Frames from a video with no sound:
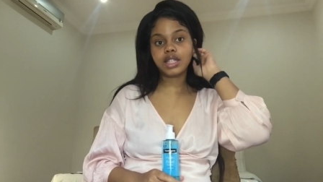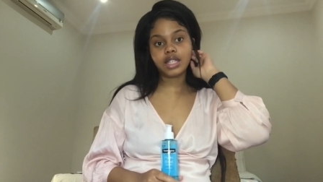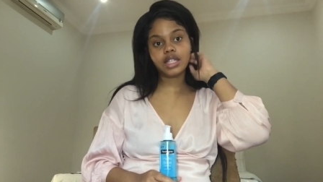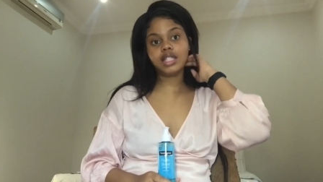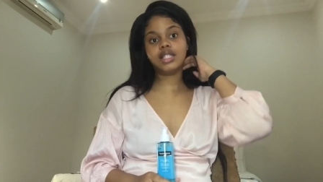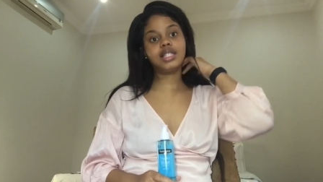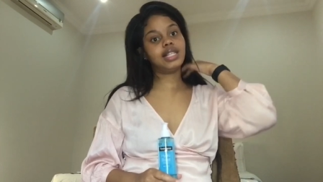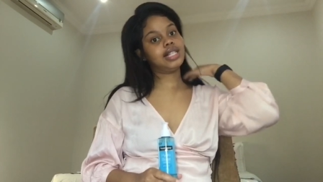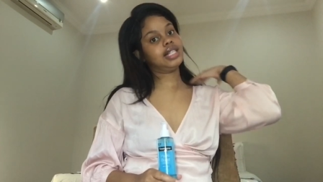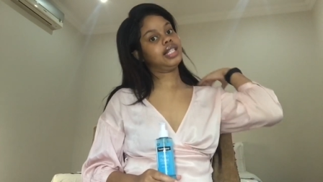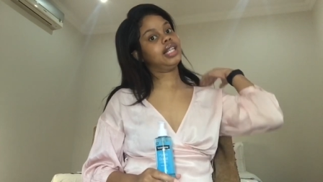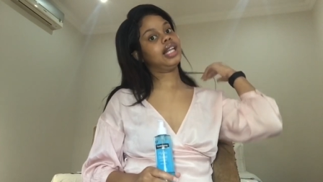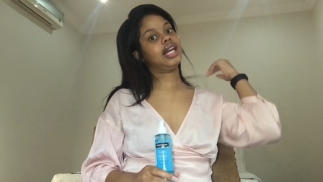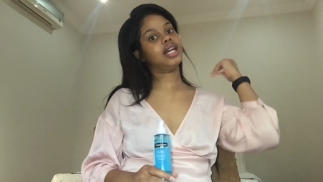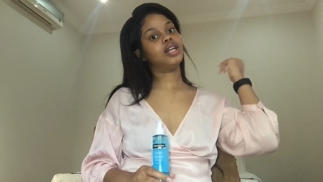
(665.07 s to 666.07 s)
this and
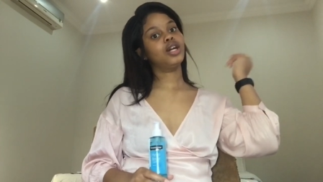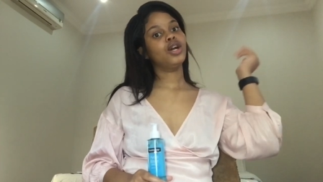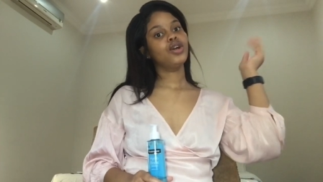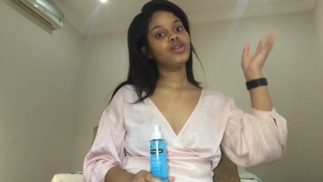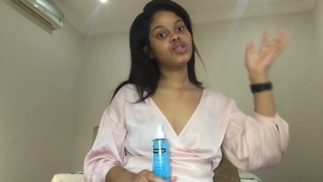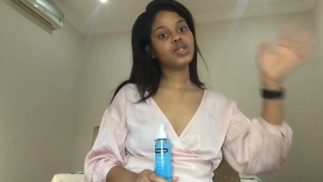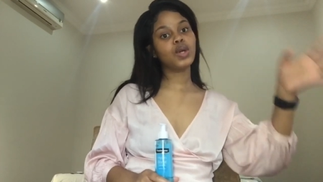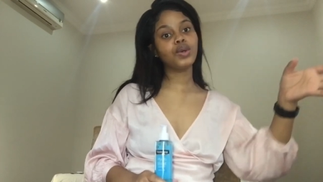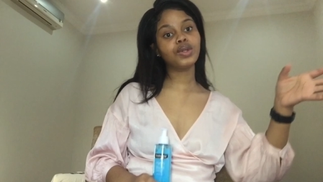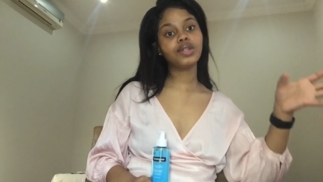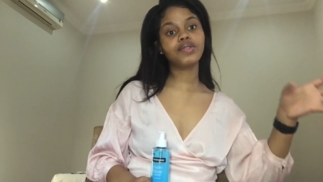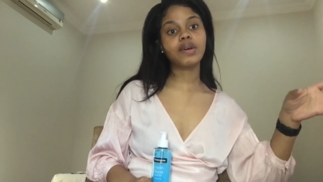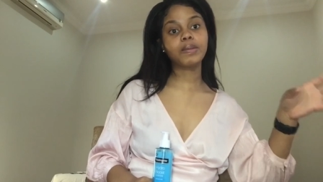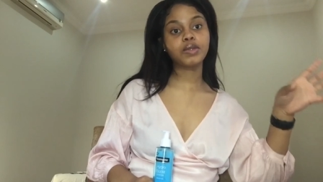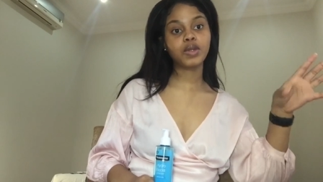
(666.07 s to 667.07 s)
then like tone
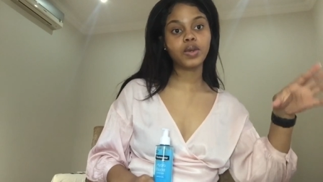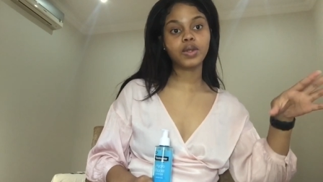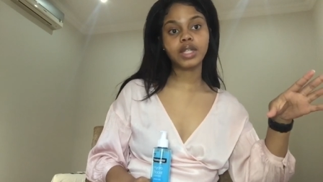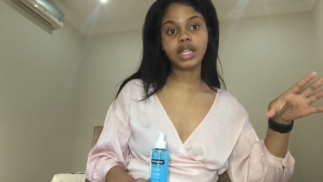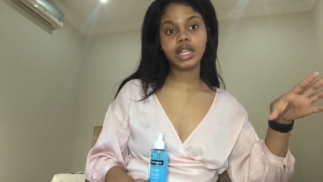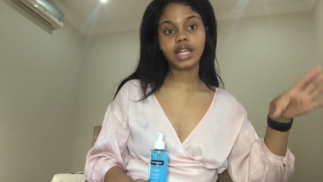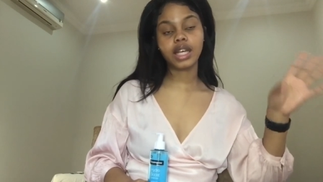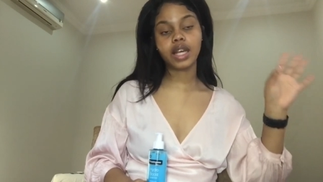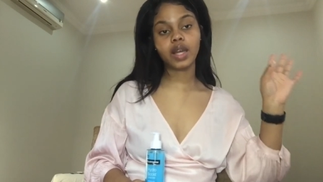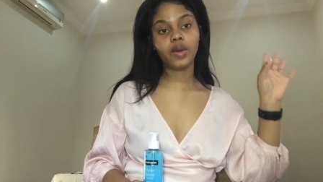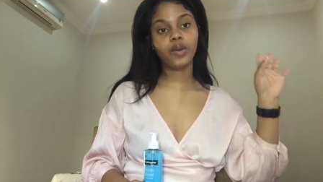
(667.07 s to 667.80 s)
if I'm toning